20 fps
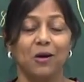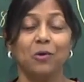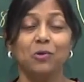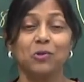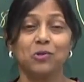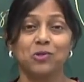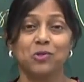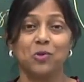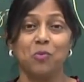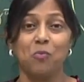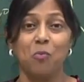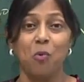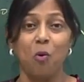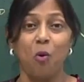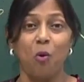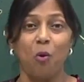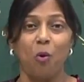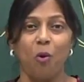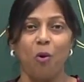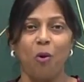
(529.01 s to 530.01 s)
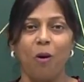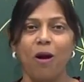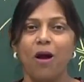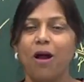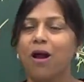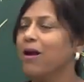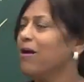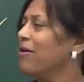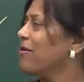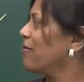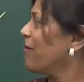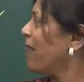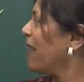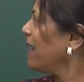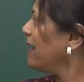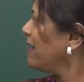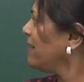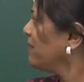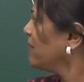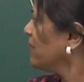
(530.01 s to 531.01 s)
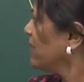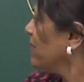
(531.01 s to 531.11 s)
also more. Right?